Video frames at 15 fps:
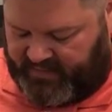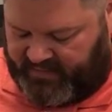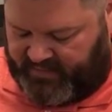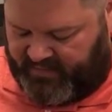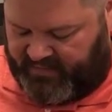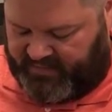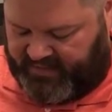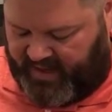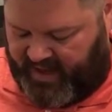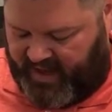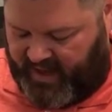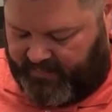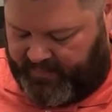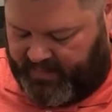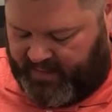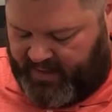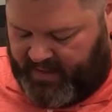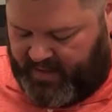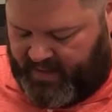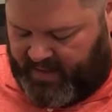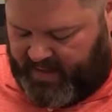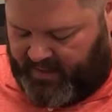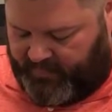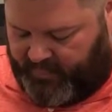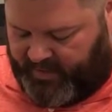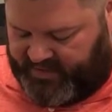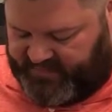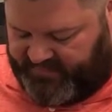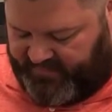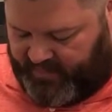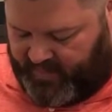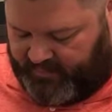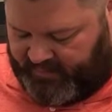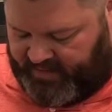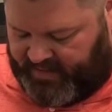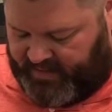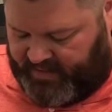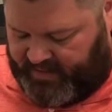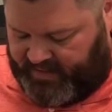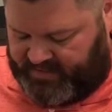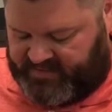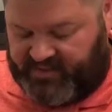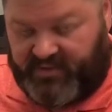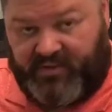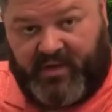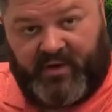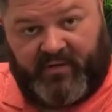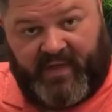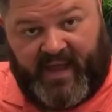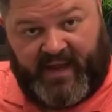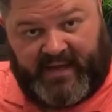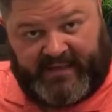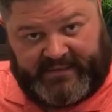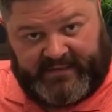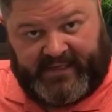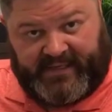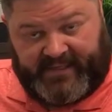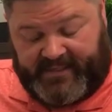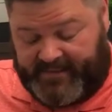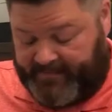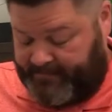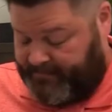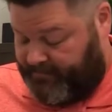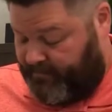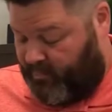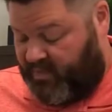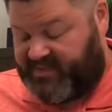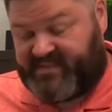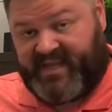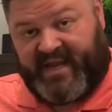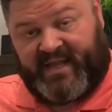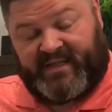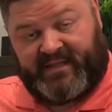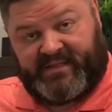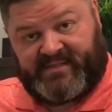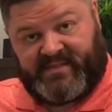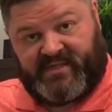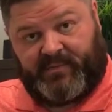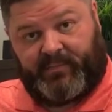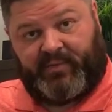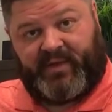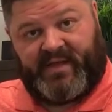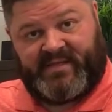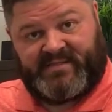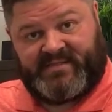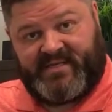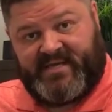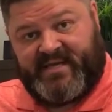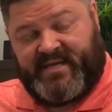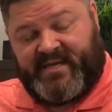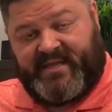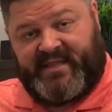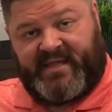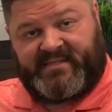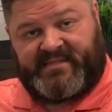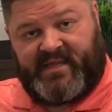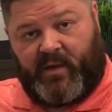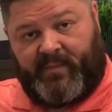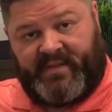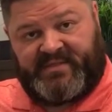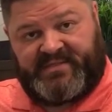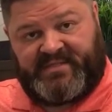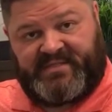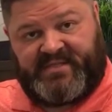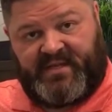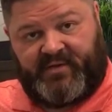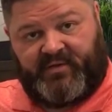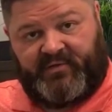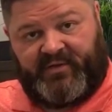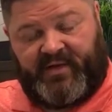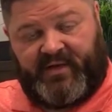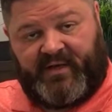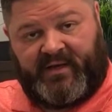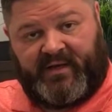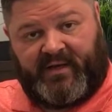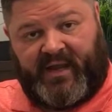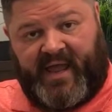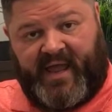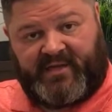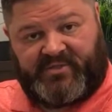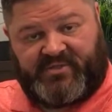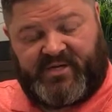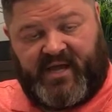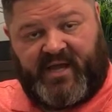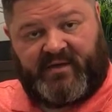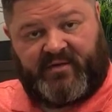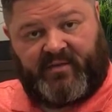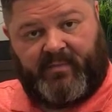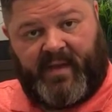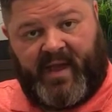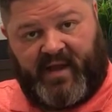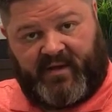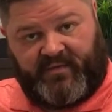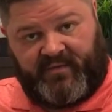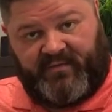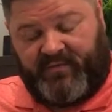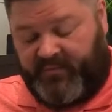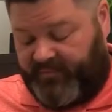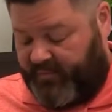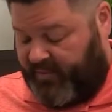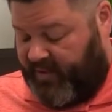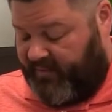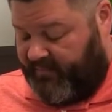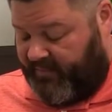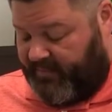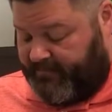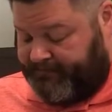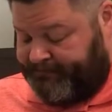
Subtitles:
to the top and press firmly until you hear that click. Once that clicks into place, that's now been sealed and latched onto the back of the filter cover.